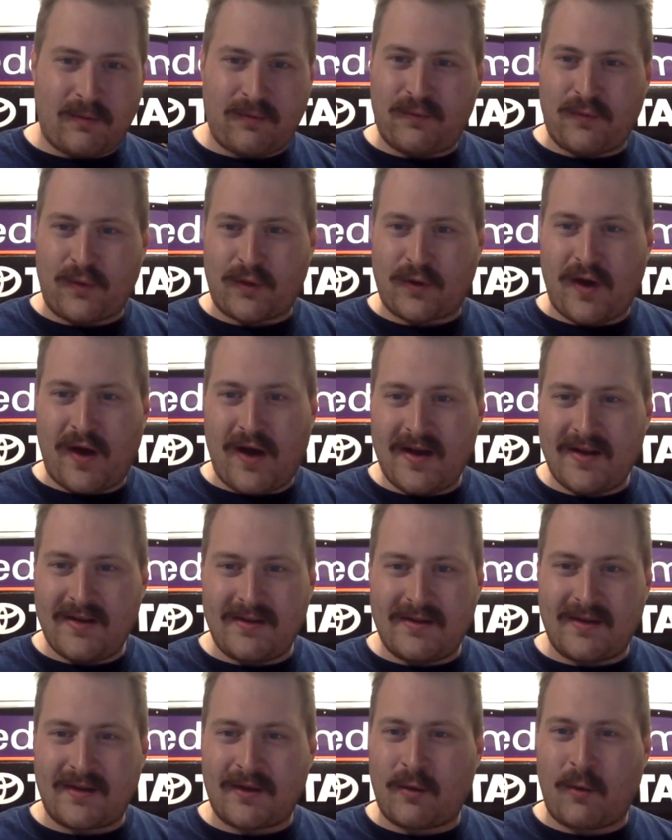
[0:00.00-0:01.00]

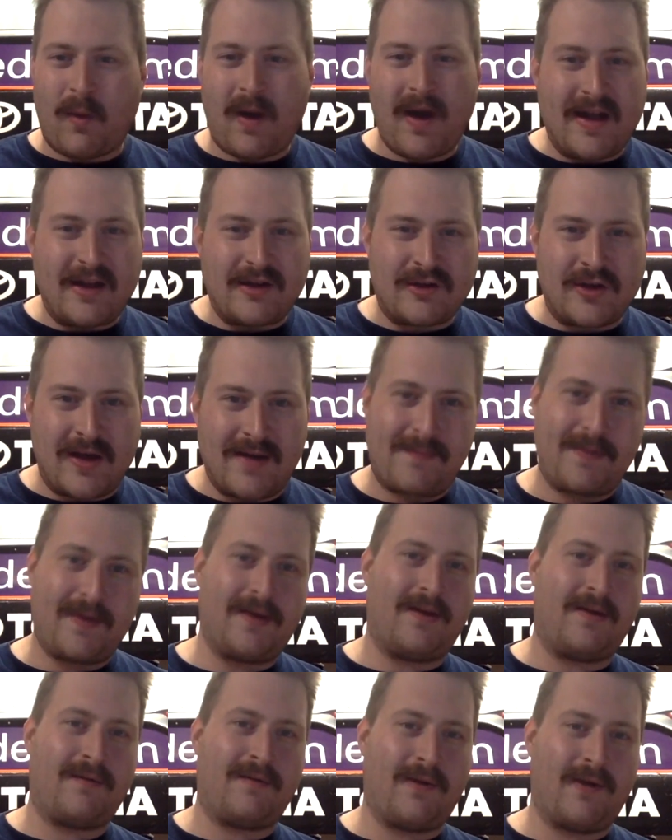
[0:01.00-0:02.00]
forgotten, the quiet champion
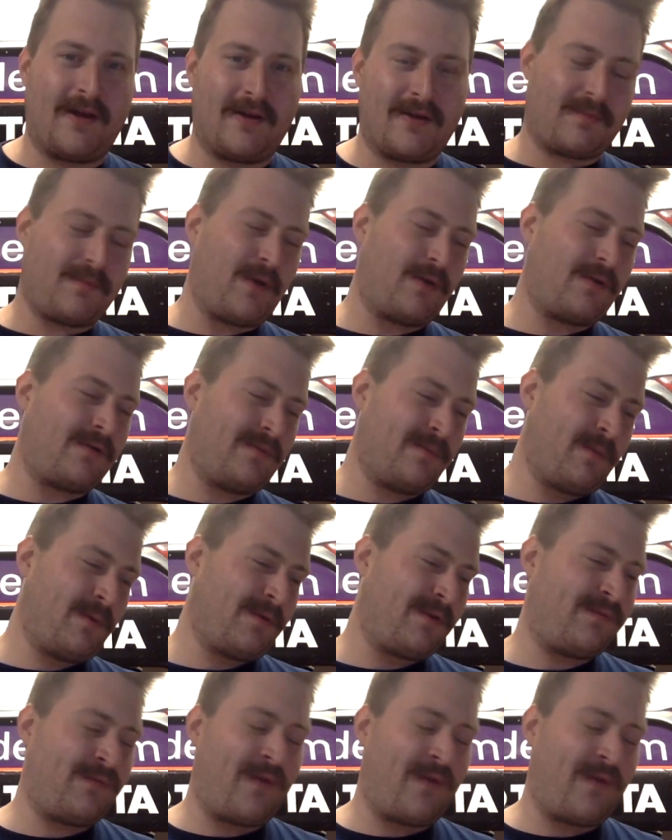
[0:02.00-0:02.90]
over at Hendrick Motorsports,